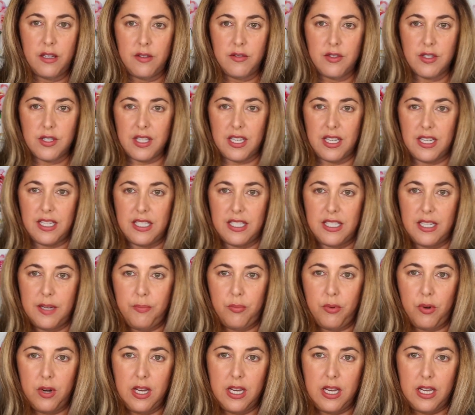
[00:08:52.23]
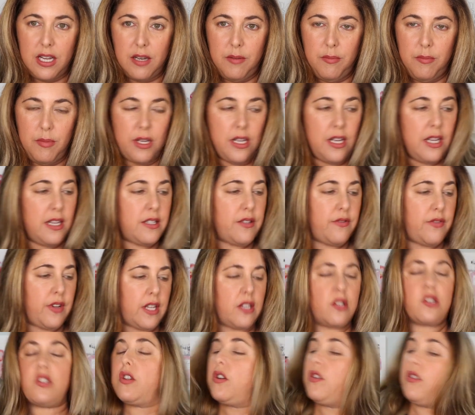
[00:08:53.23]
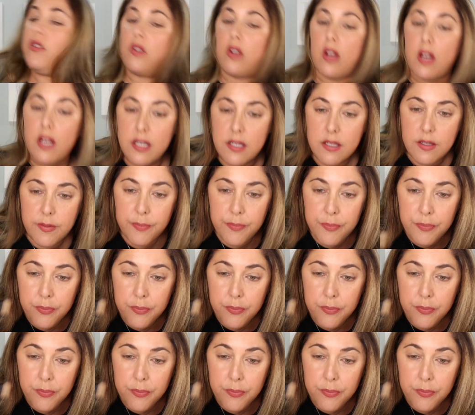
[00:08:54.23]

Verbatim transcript: Just gonna dip right in, be nice if I could show you guys.